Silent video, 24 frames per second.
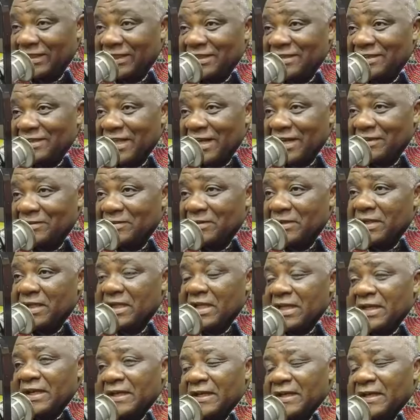it time.
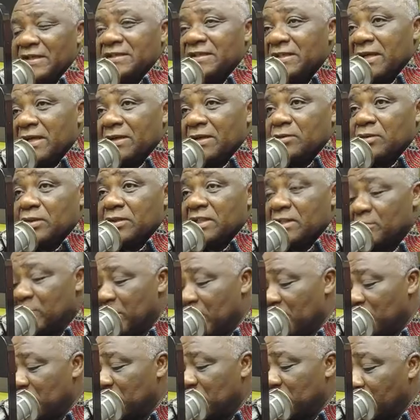And to answer to
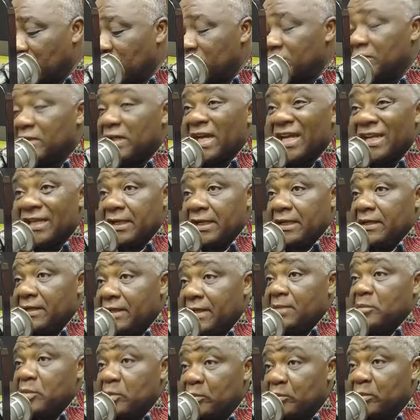me, for no, and can
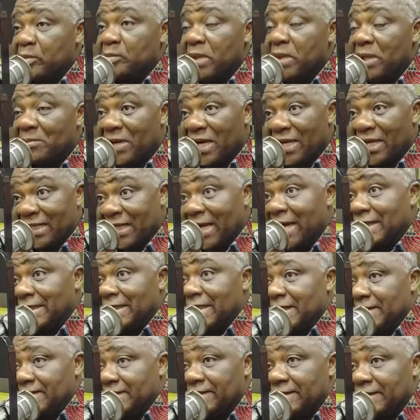care be me, my
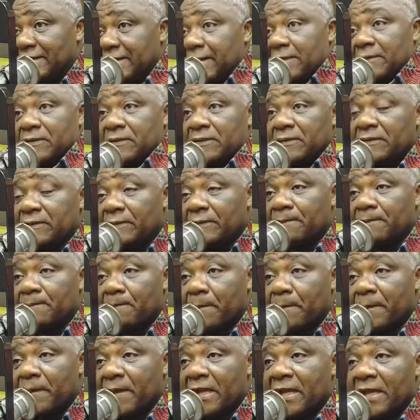Ghana, a camono.
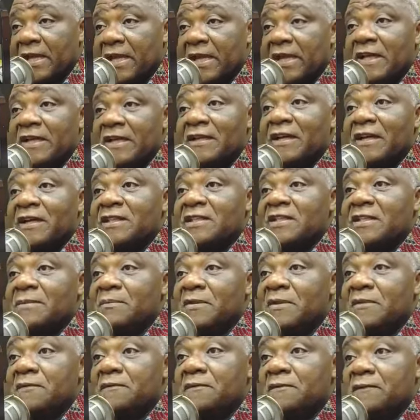You ain't to me, in